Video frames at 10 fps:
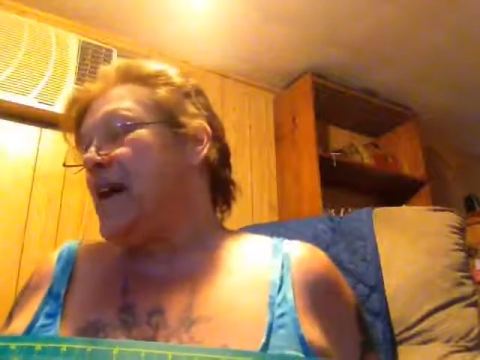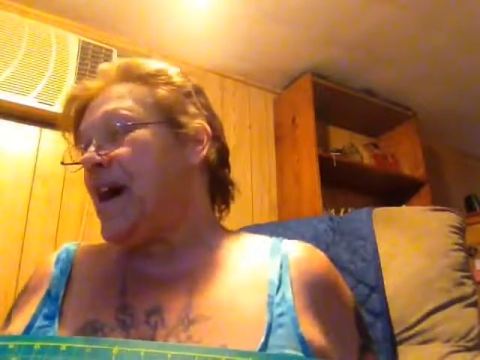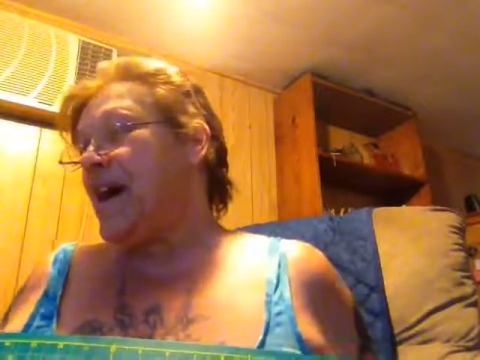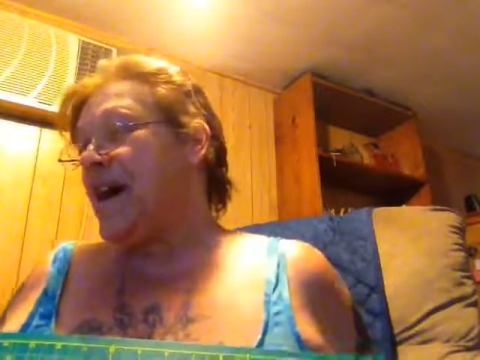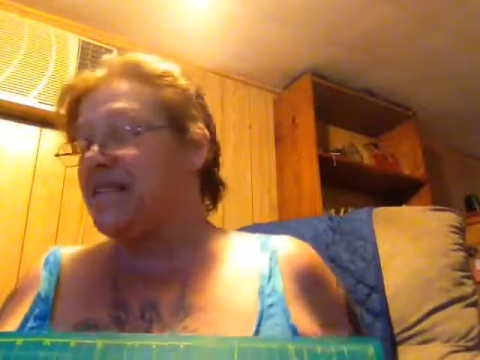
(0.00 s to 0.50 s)

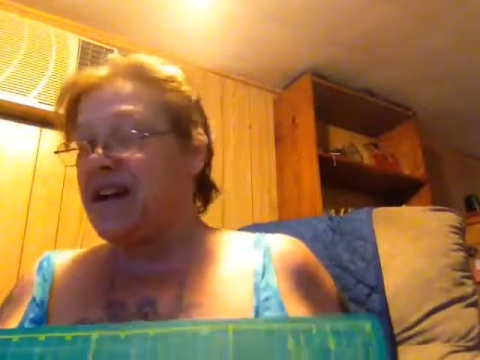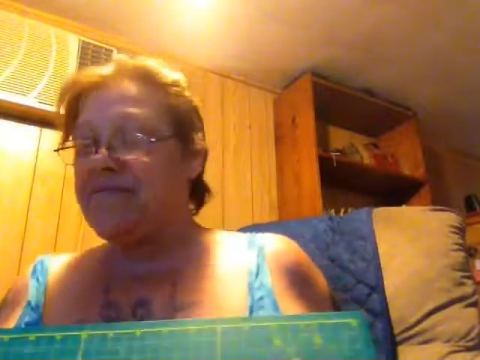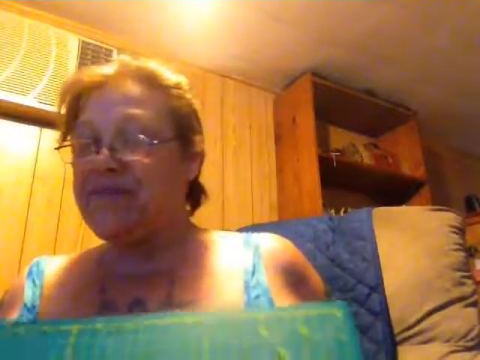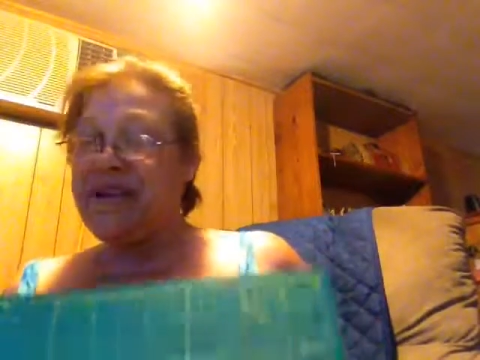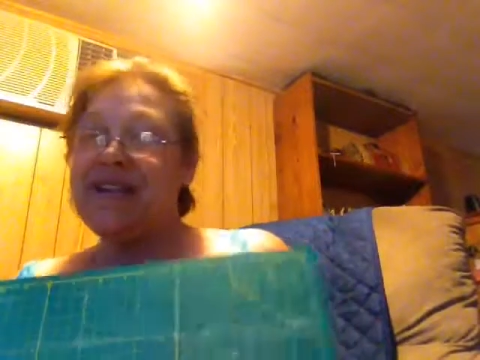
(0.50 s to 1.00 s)
And
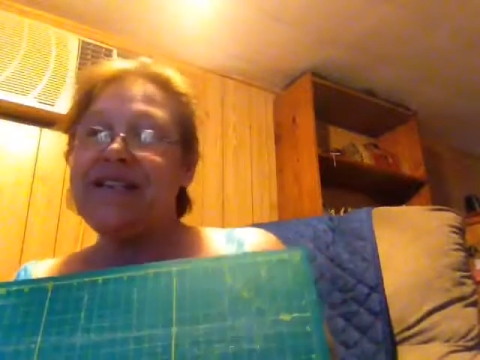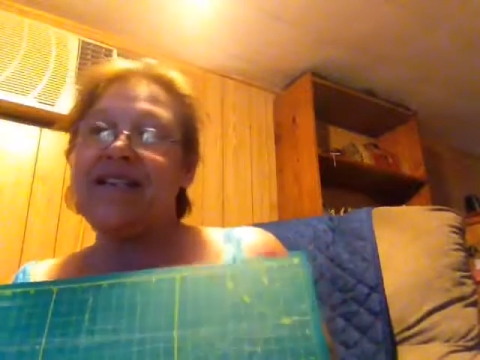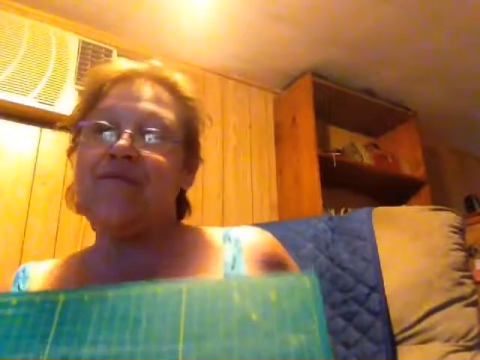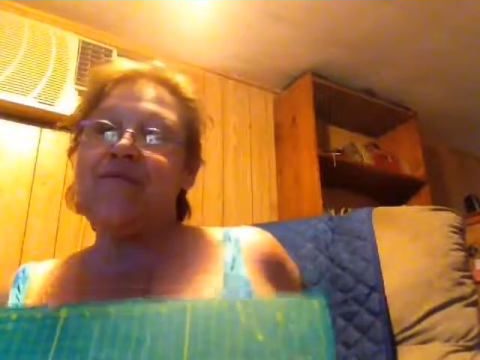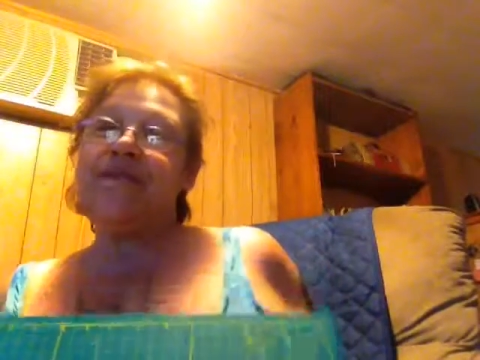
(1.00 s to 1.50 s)
I'm done, and
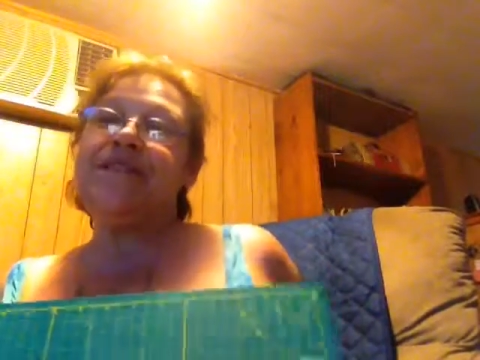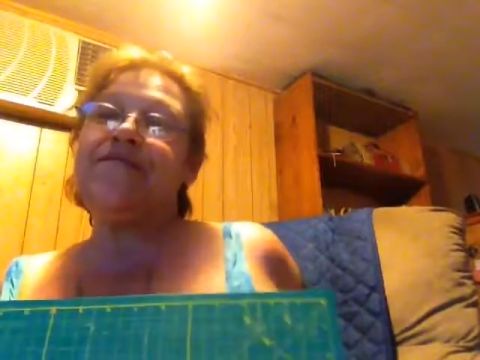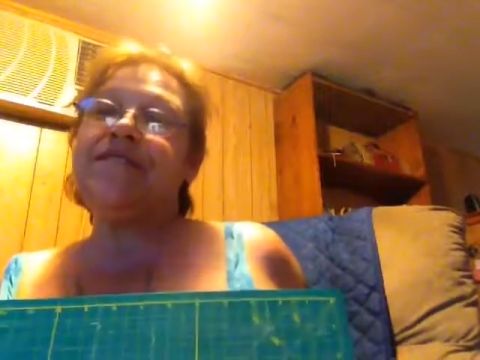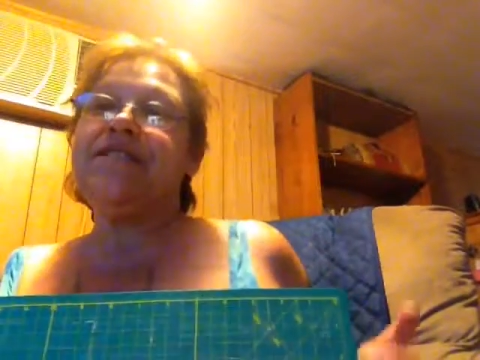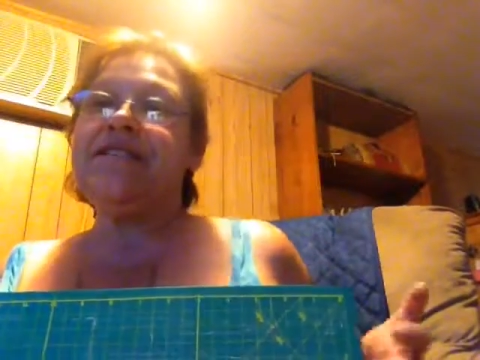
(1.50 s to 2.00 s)
I want to give
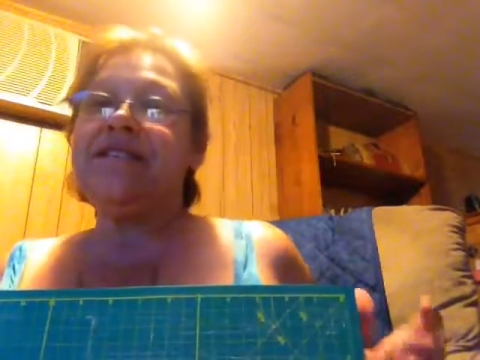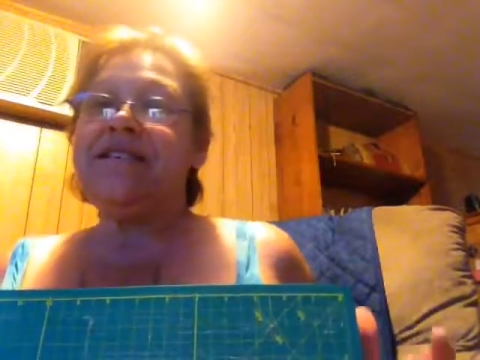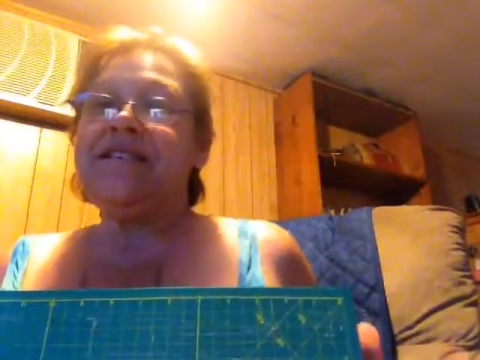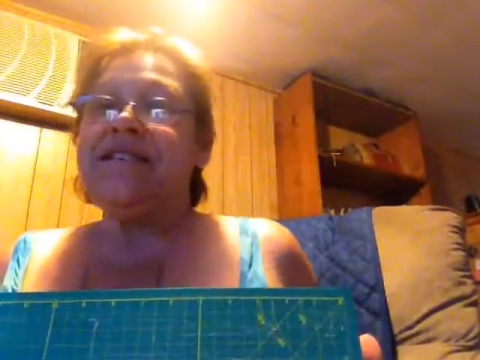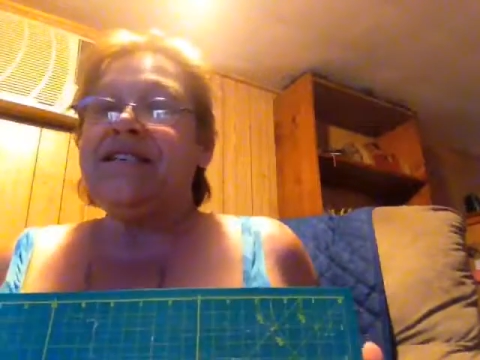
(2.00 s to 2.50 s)
you a little
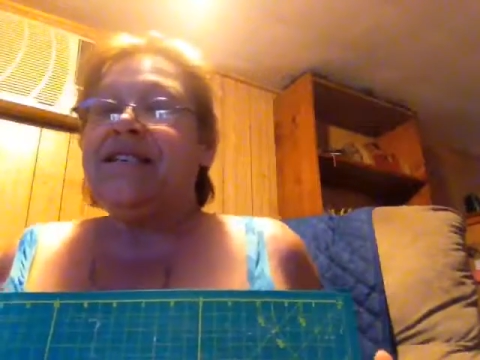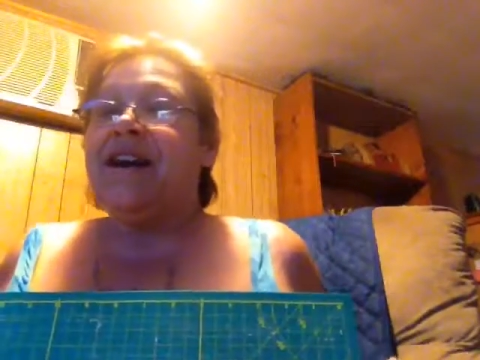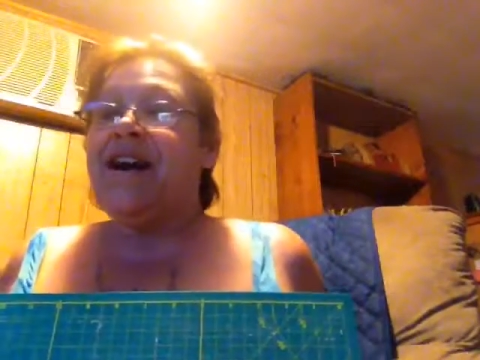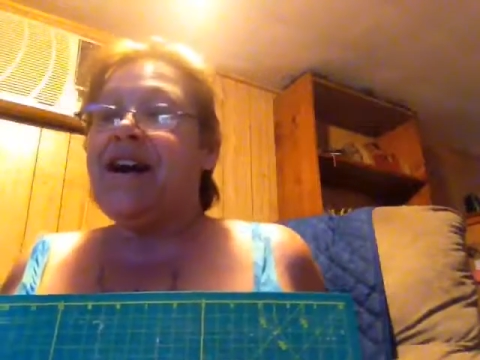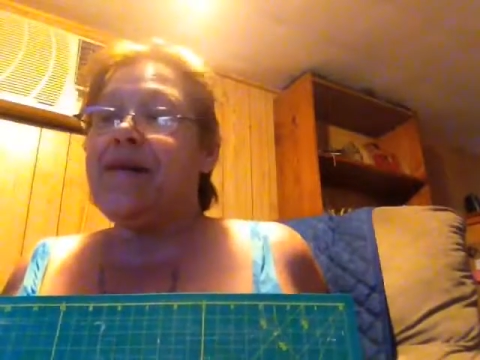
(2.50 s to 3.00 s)

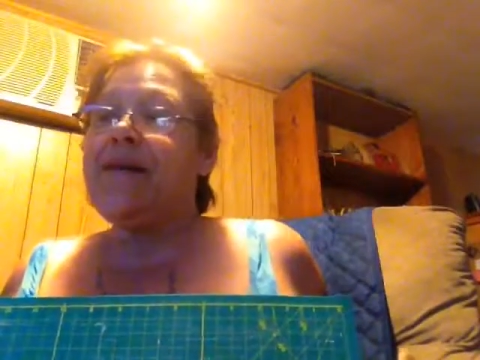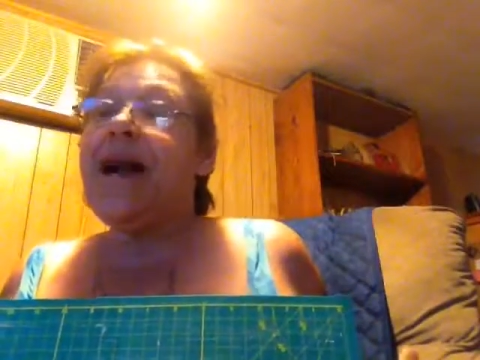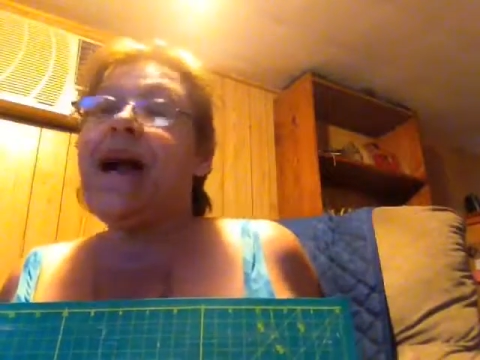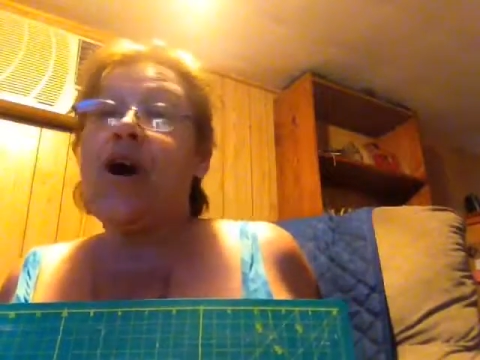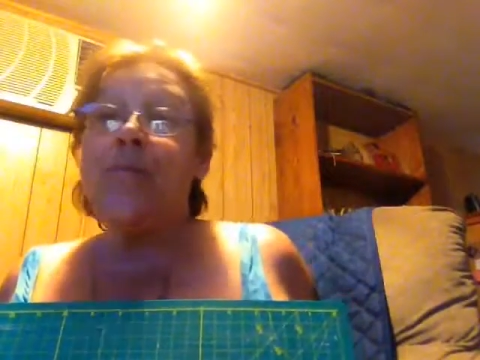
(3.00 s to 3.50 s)

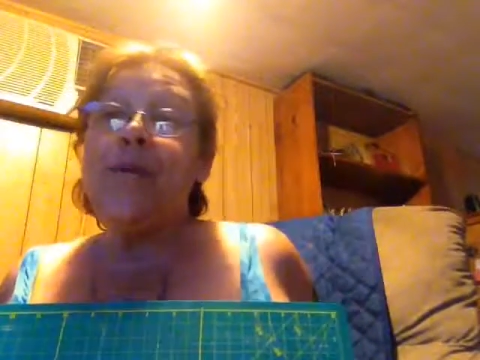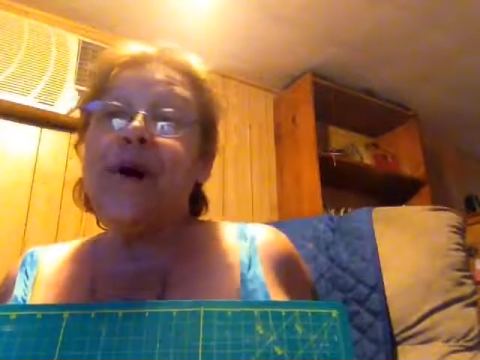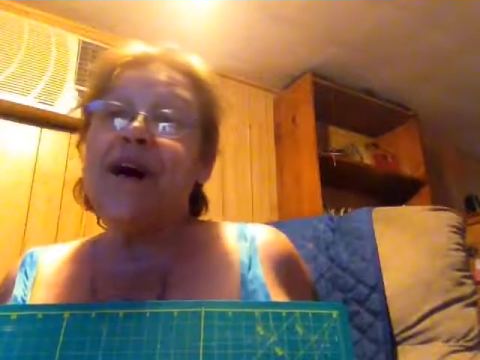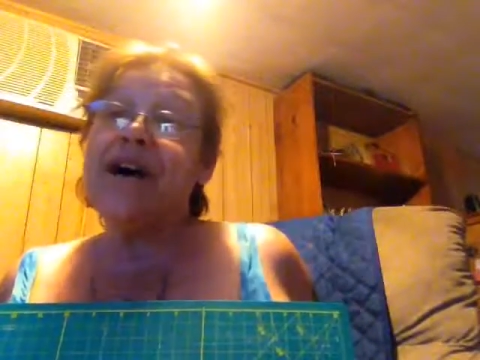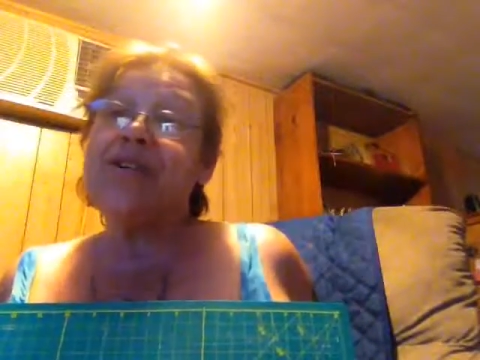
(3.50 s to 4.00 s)
help
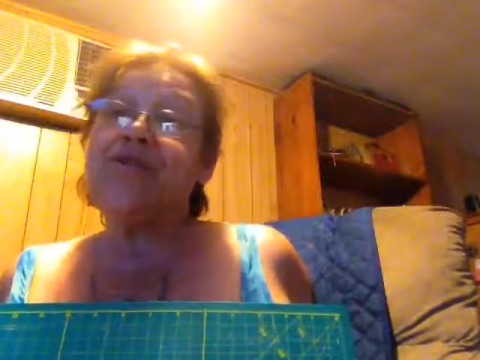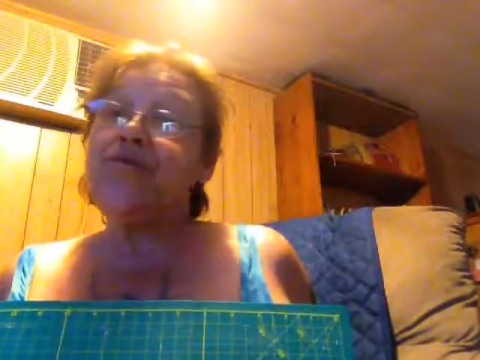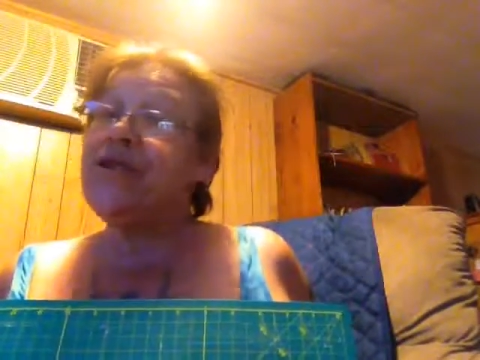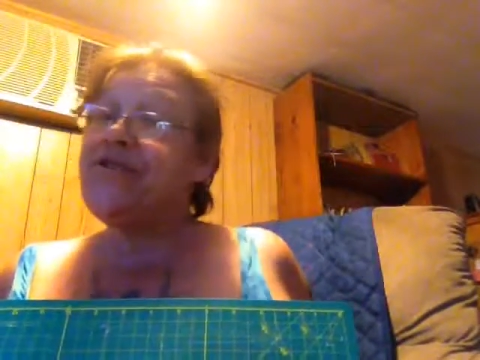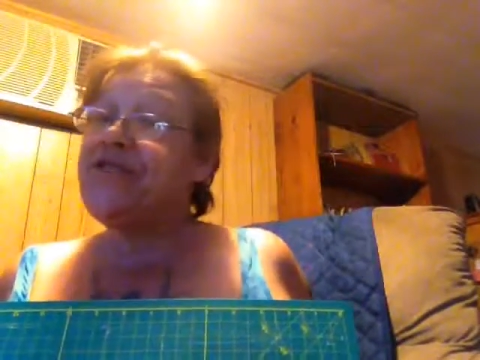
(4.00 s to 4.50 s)
on
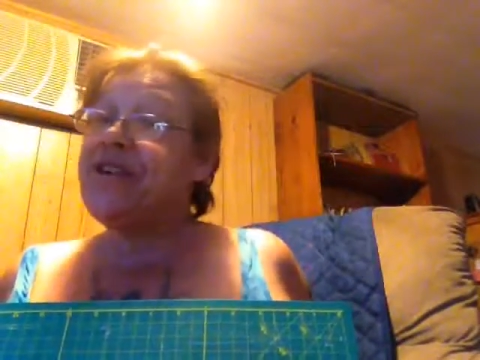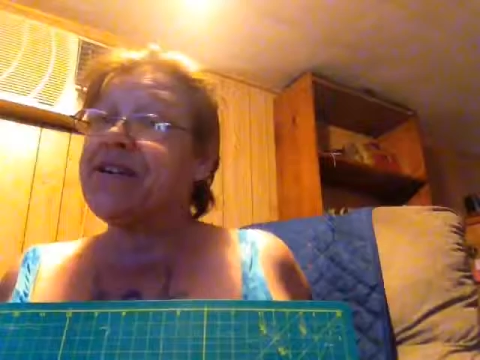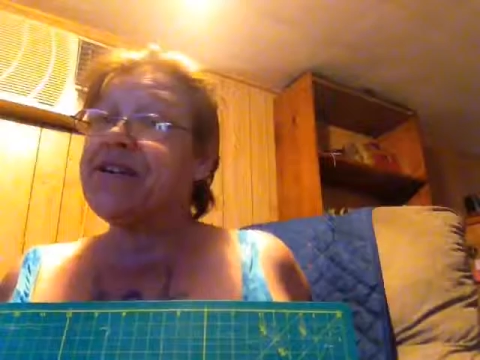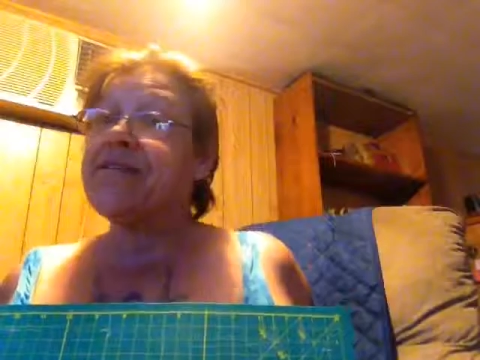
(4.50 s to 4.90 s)
quilting.